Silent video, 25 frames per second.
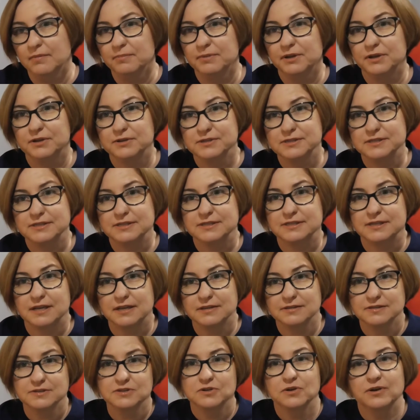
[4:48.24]
Because the
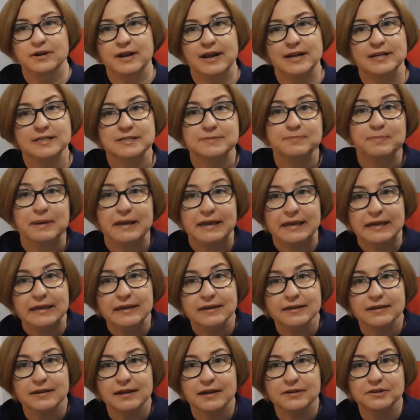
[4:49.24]
sun's not at its
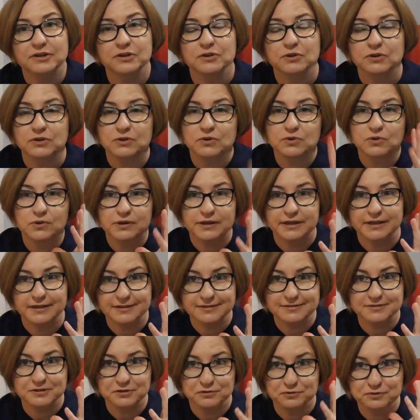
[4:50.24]
peak and you're not cooking
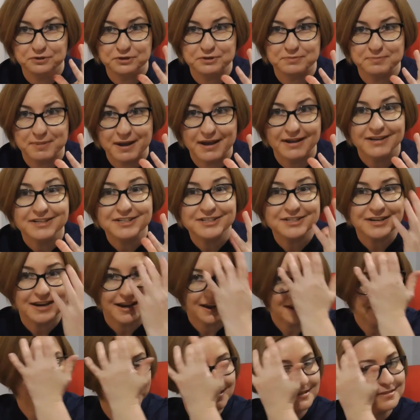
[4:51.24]
yourself as much
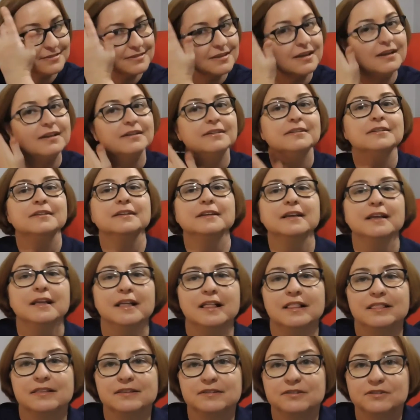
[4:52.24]
out in the sun,
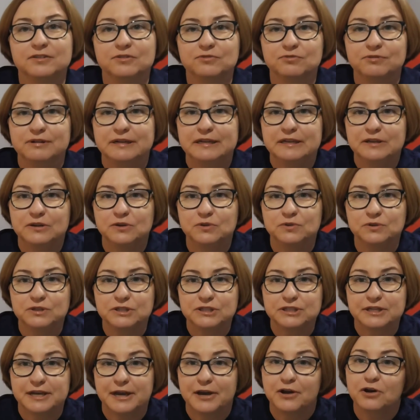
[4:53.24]
this is really good
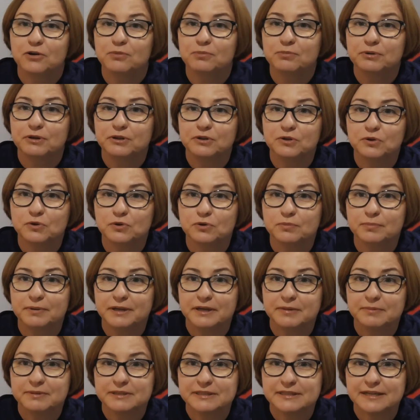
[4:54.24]
to help with your
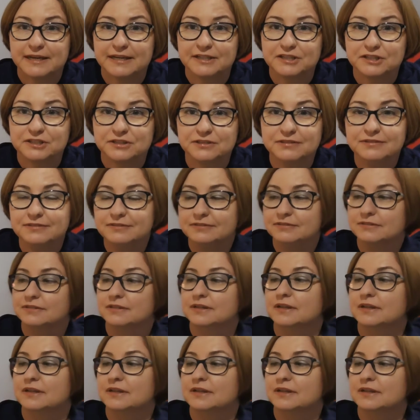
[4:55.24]
pigmentation.